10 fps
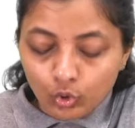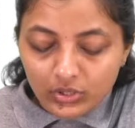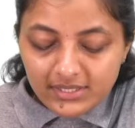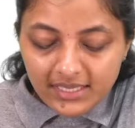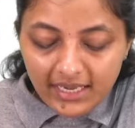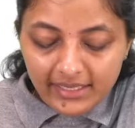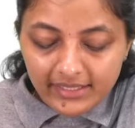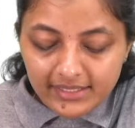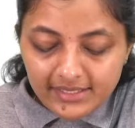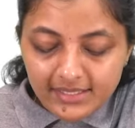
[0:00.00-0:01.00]
goals, I
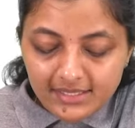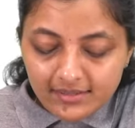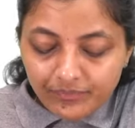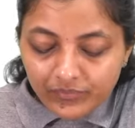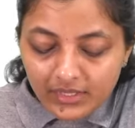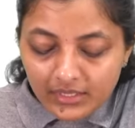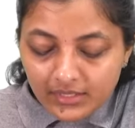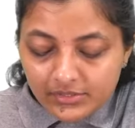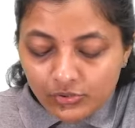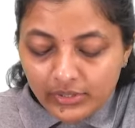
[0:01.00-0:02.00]
N D Cs.
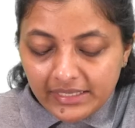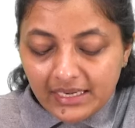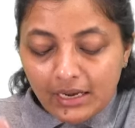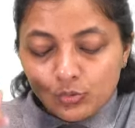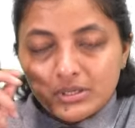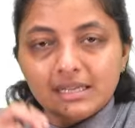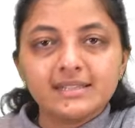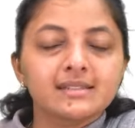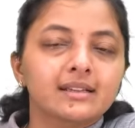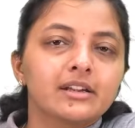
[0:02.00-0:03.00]
Uh, so it
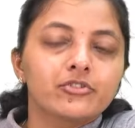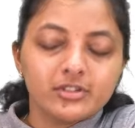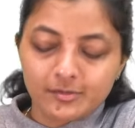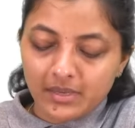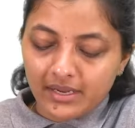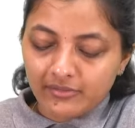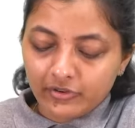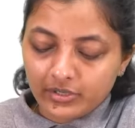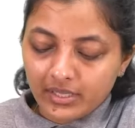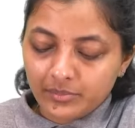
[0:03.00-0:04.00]
outlines the country's plan
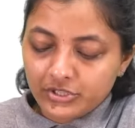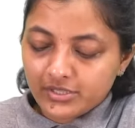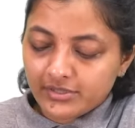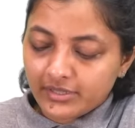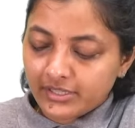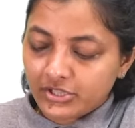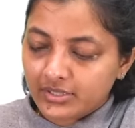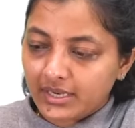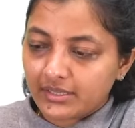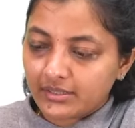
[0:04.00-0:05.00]
for the emissions reduction
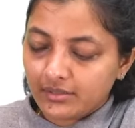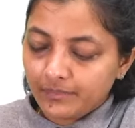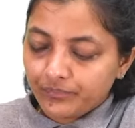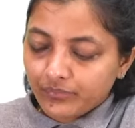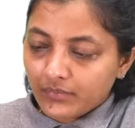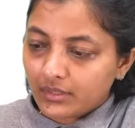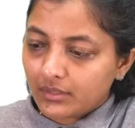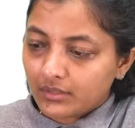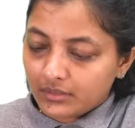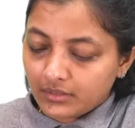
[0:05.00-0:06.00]
and the
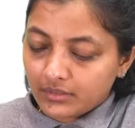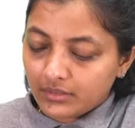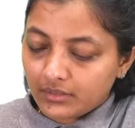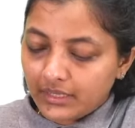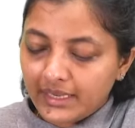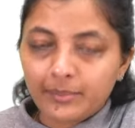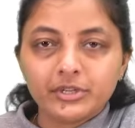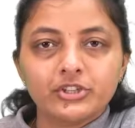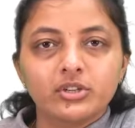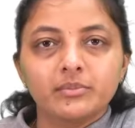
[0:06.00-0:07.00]
uh,
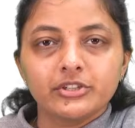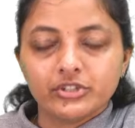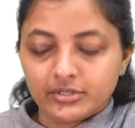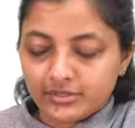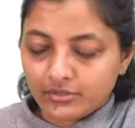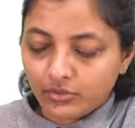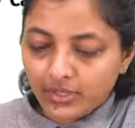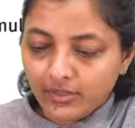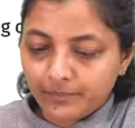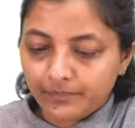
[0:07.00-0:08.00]
adaptation measures.
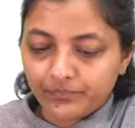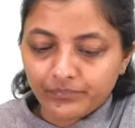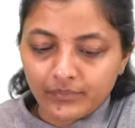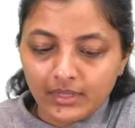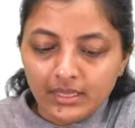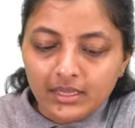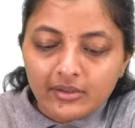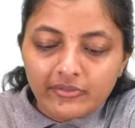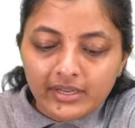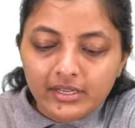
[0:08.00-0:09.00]
Okay.
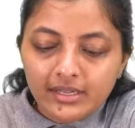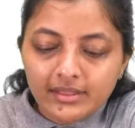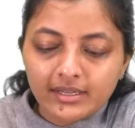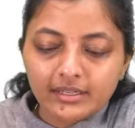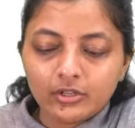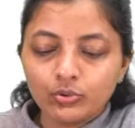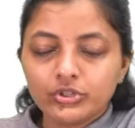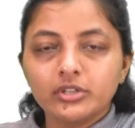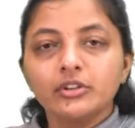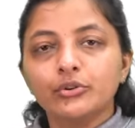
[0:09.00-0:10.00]
Finally, the
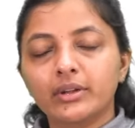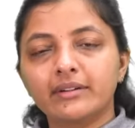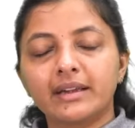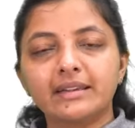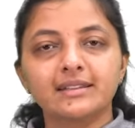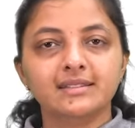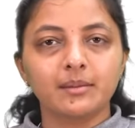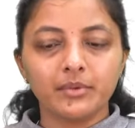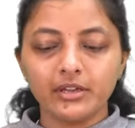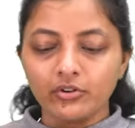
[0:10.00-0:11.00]
conclusion, you can write the
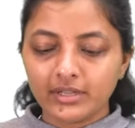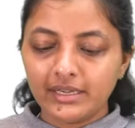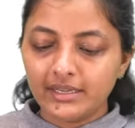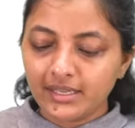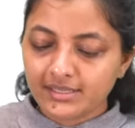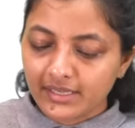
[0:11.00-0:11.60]
summary or the India's